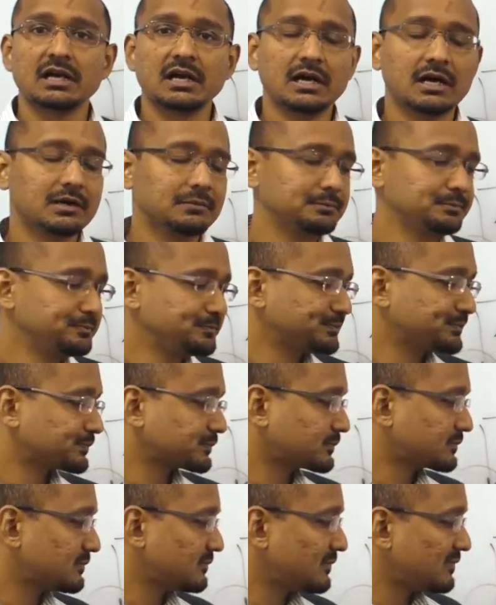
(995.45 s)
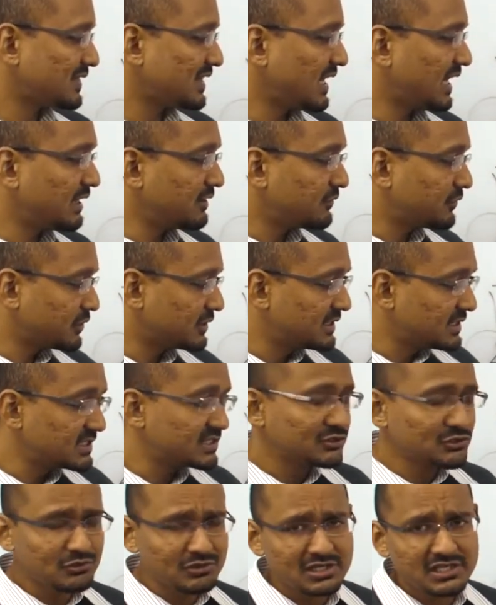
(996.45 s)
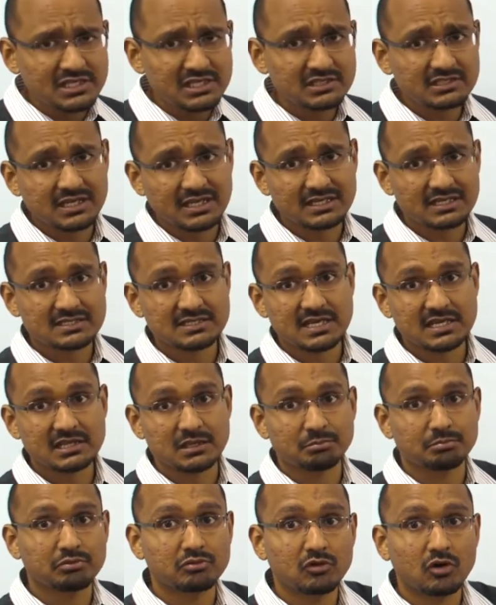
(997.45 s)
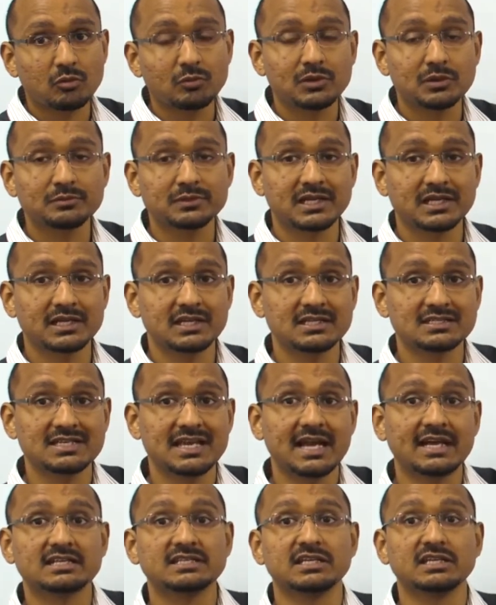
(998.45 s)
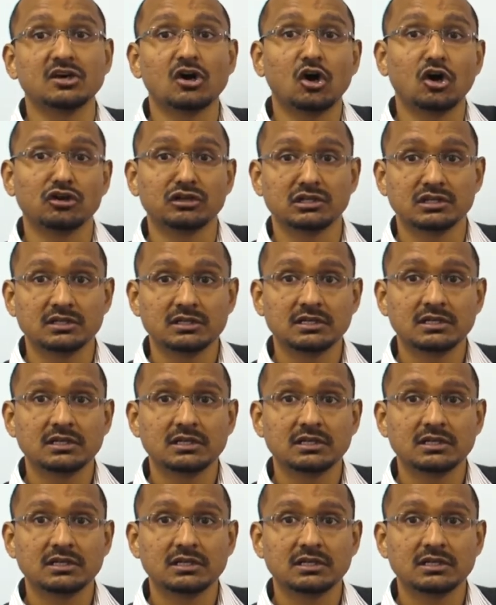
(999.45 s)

And for this, you really need to understand the problem that it is acting on.